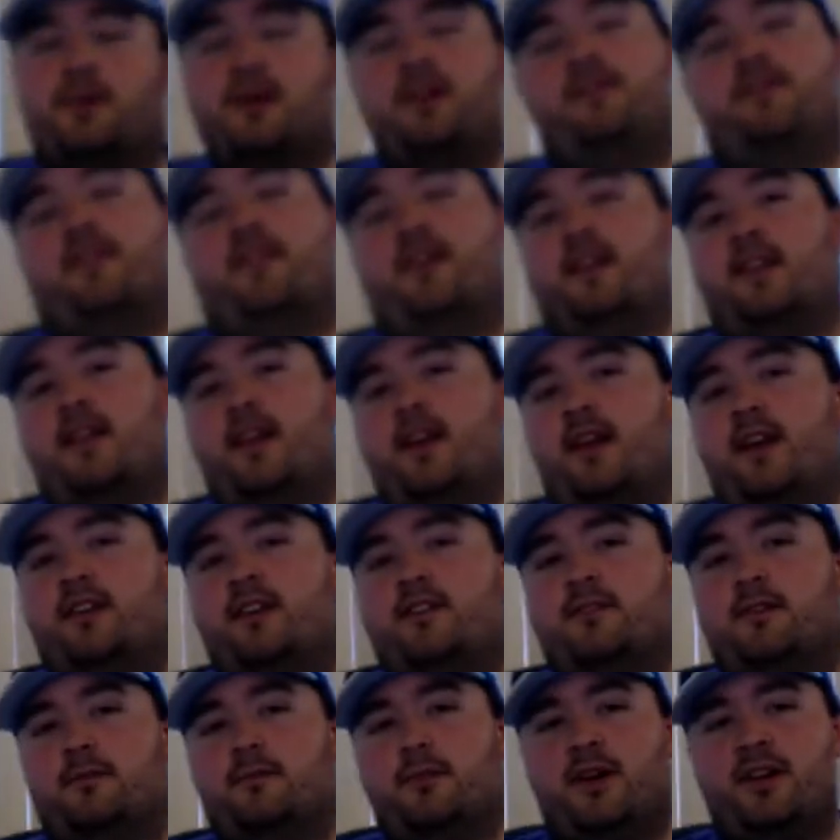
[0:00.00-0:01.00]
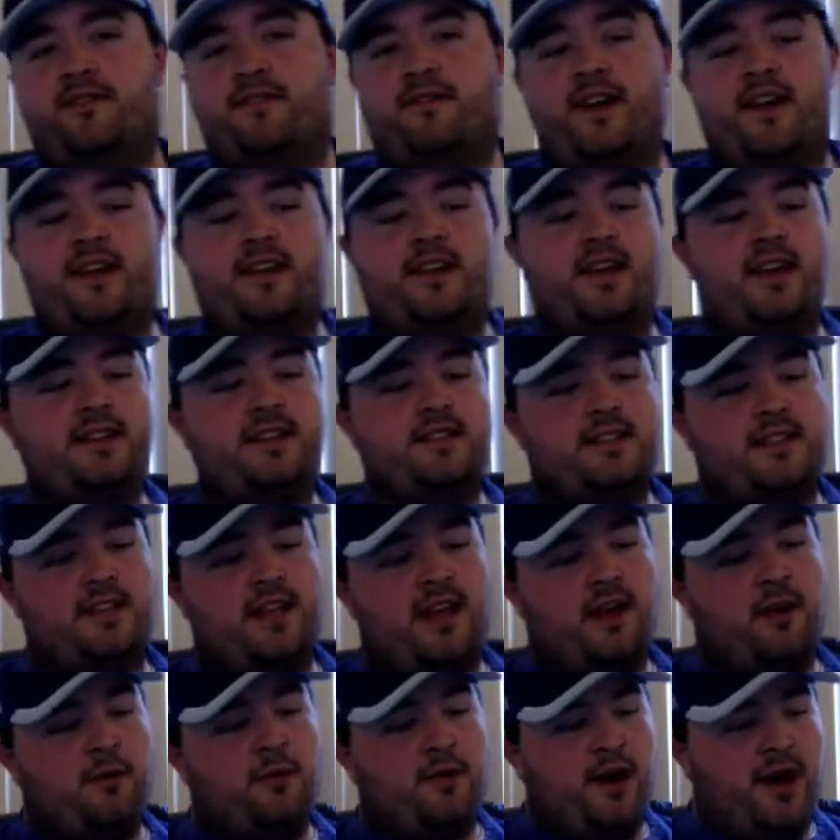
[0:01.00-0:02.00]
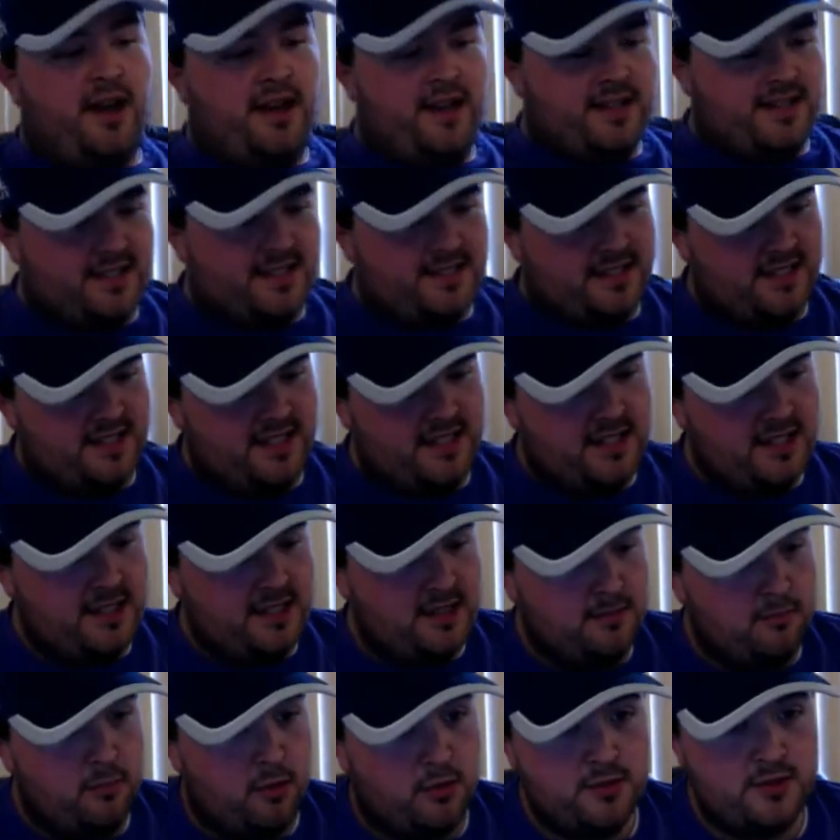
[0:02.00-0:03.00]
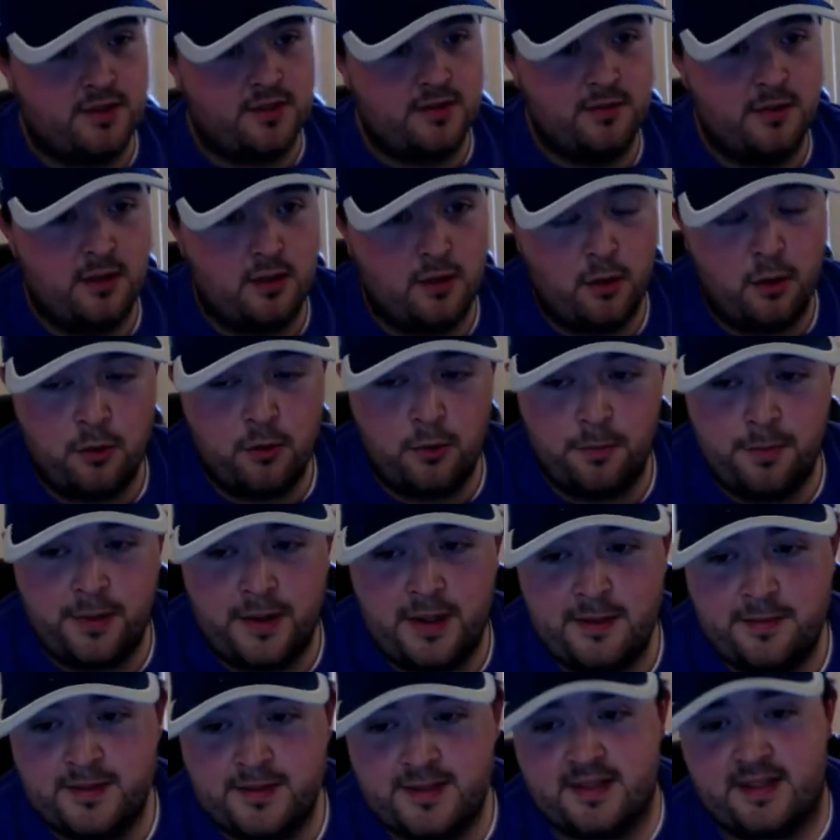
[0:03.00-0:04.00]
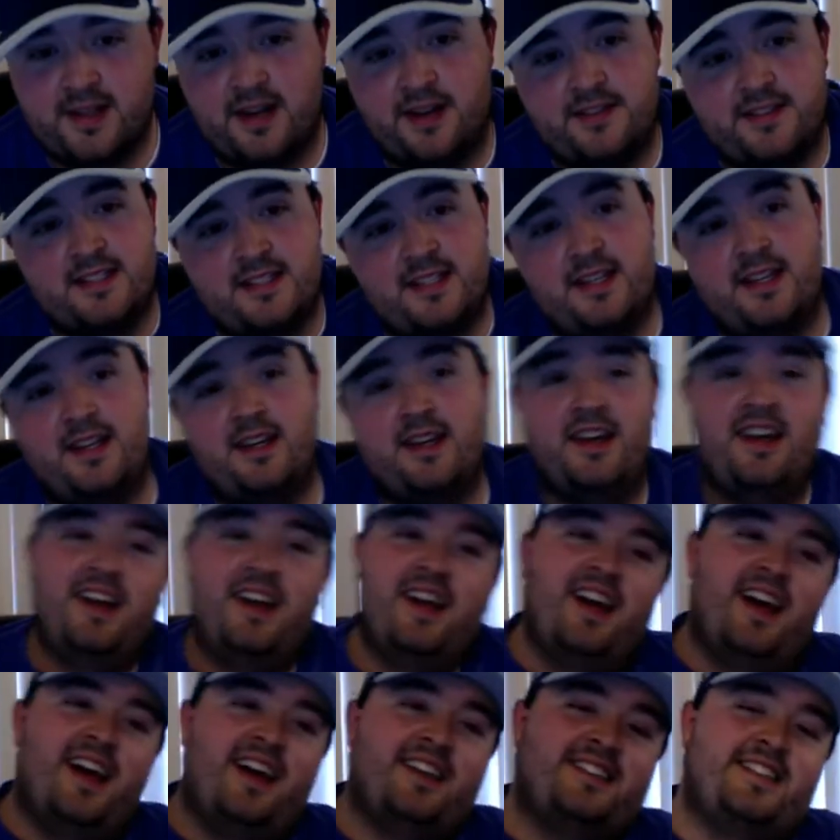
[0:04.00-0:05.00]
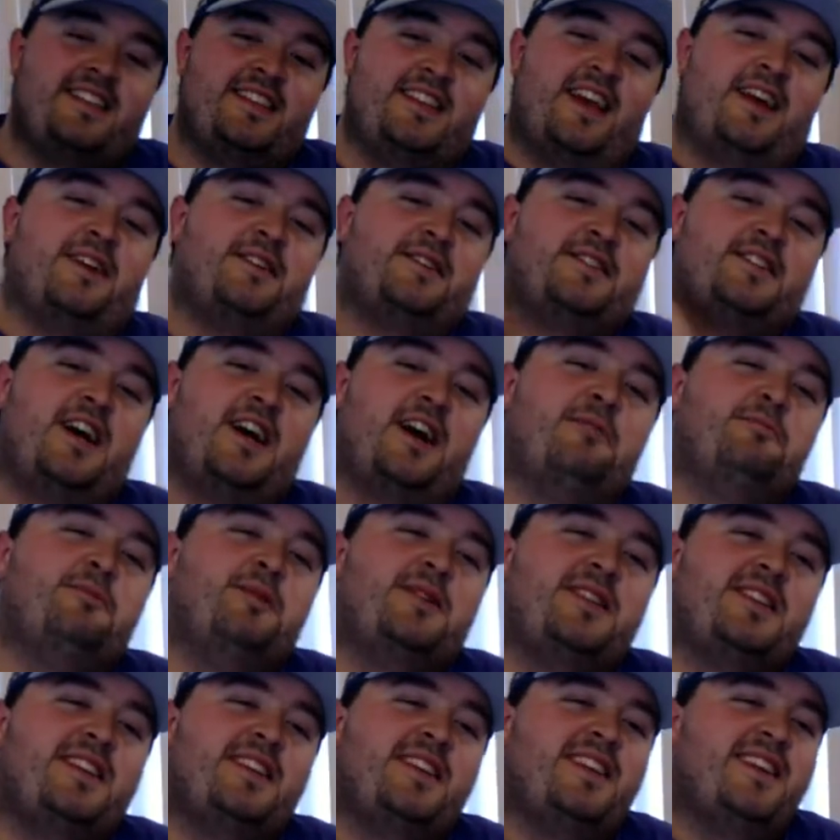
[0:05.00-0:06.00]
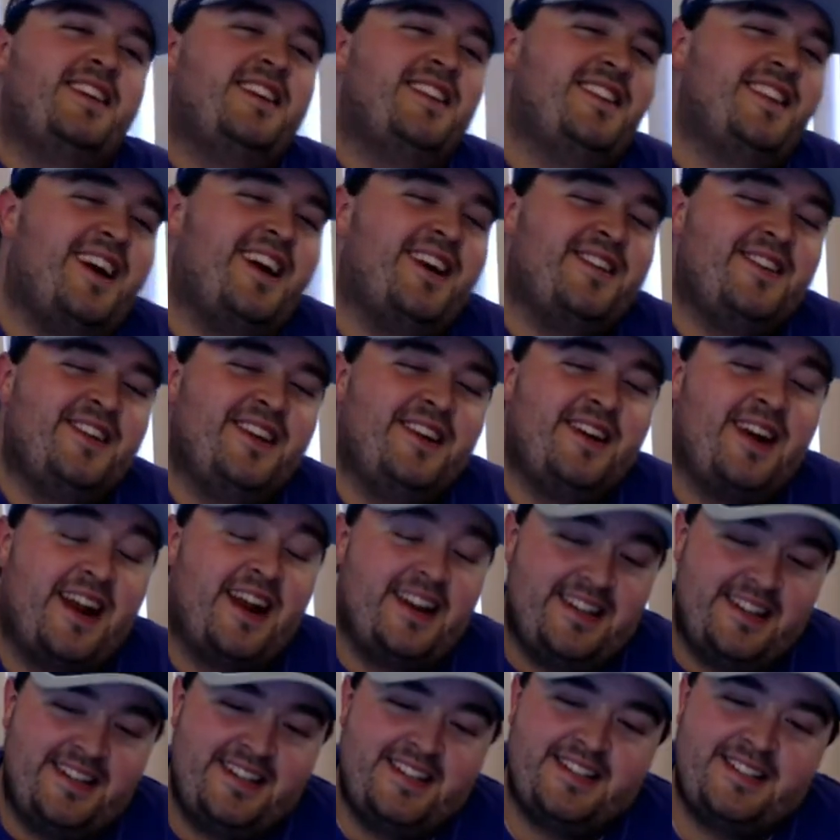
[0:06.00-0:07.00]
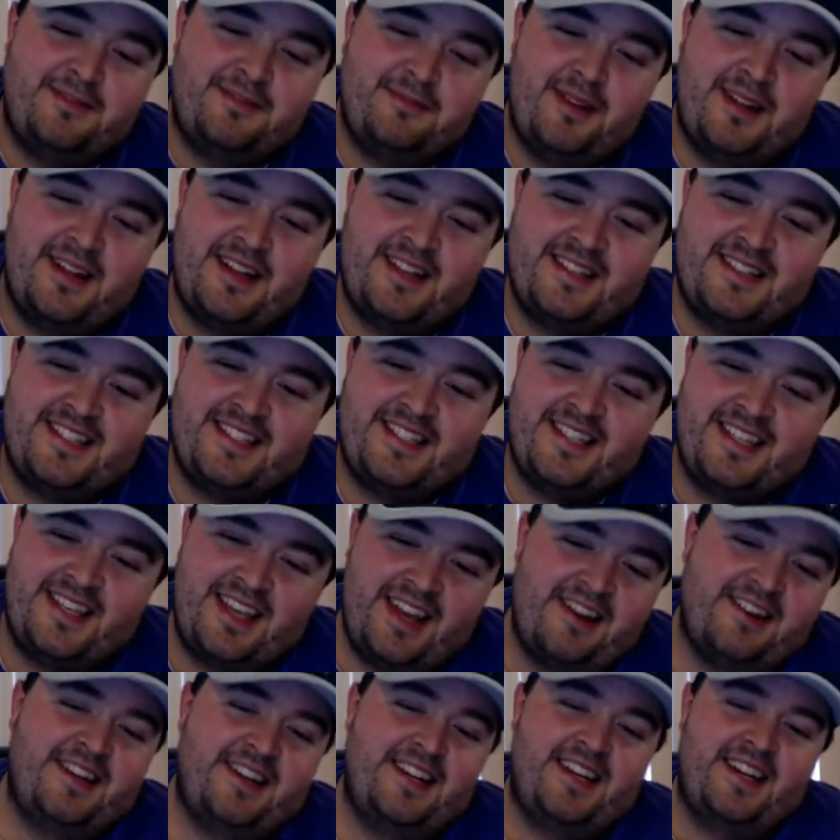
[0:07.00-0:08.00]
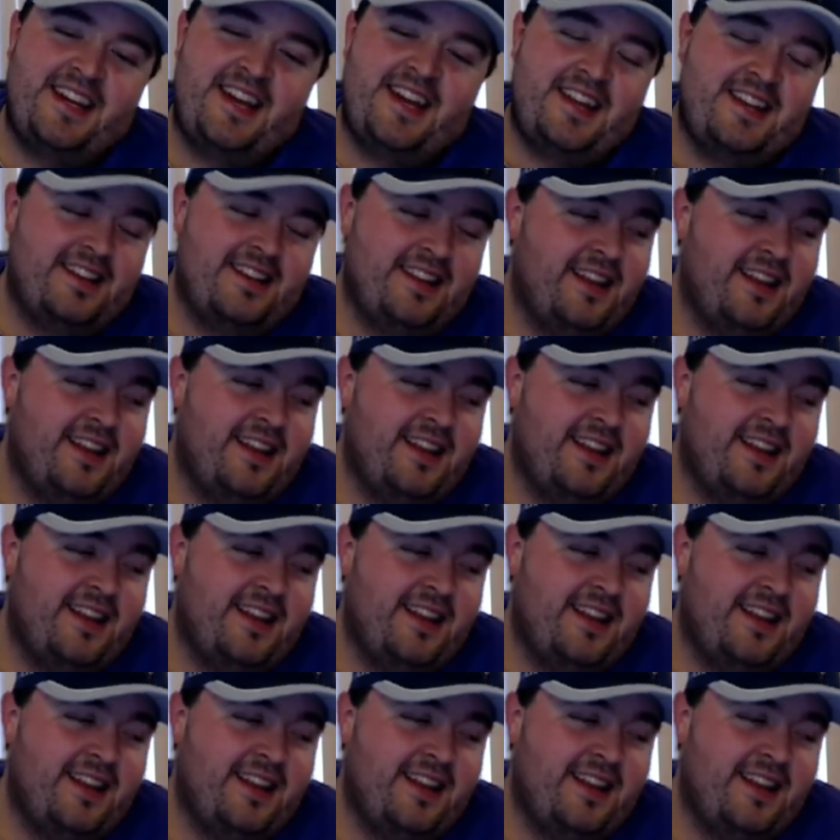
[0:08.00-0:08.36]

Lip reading: Fight day. So Buddy Fight day is the day where I get to see most of the local peeps that I see. I see Gary's commenting down here. I did get to see Gary again.